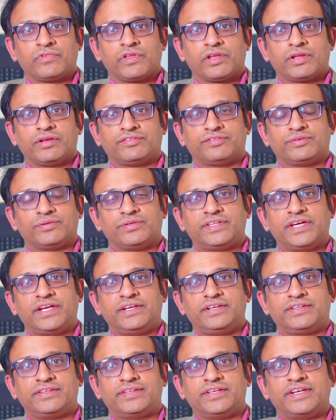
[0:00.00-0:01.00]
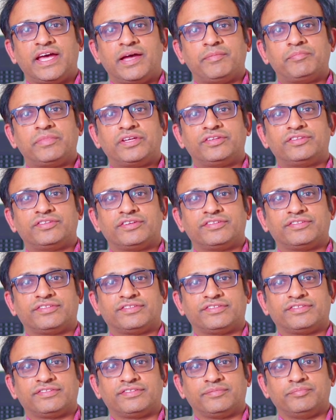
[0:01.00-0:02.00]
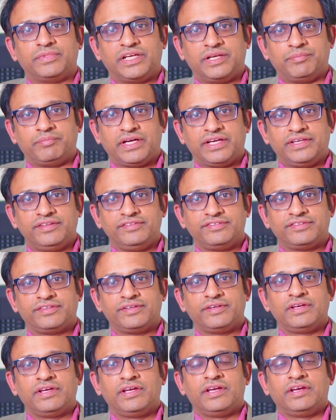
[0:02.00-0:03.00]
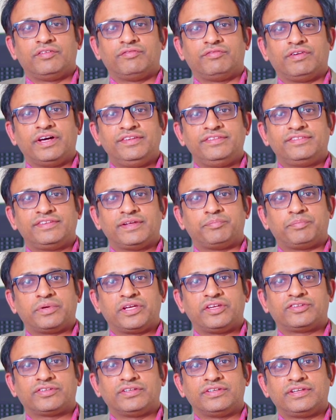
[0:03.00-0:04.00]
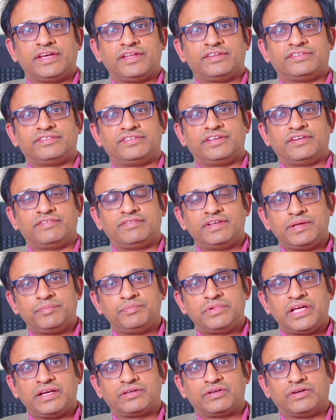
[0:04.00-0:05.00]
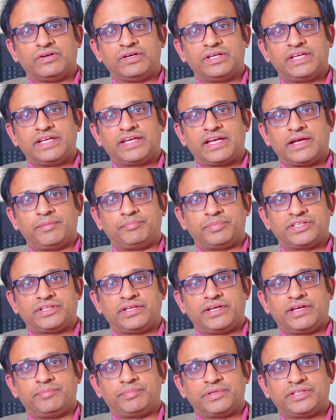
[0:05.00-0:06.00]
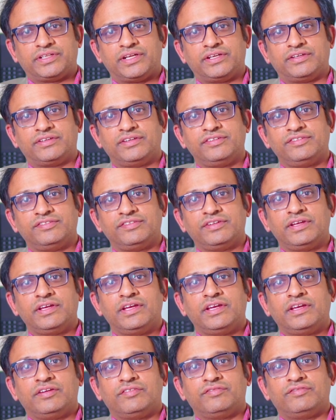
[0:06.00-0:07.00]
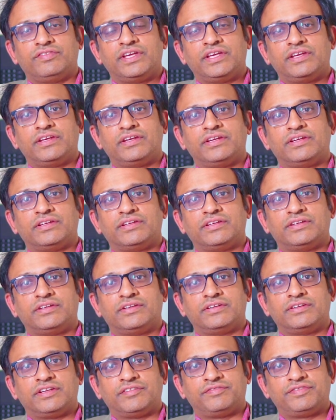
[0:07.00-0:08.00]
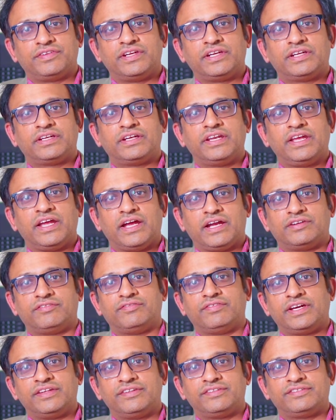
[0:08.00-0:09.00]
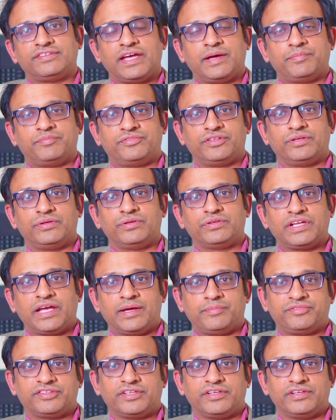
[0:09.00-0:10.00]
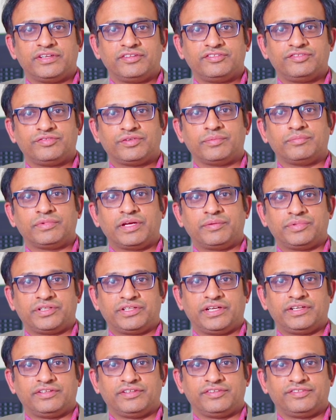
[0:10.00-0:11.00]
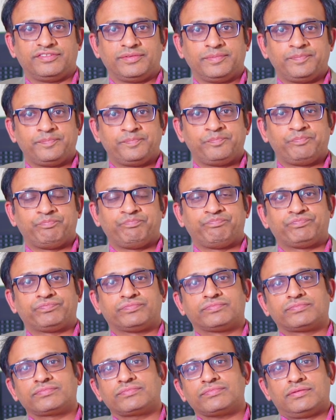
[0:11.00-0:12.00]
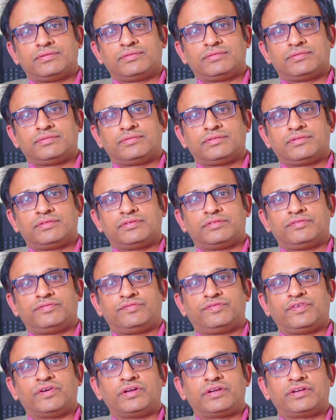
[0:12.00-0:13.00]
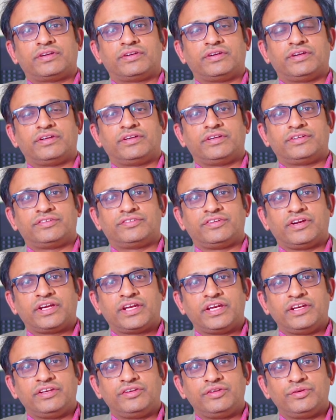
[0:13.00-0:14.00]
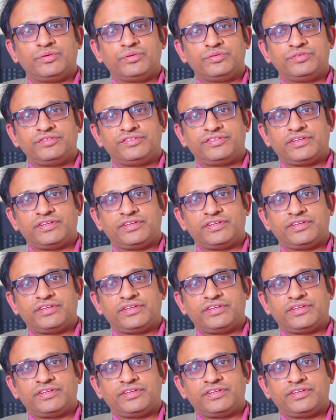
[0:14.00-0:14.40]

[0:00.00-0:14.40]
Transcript: so that the damage is minimized. Once a patient has developed alcoholic hepatitis, we definitely advise absolute abstinence from hepatitis. For drug-induced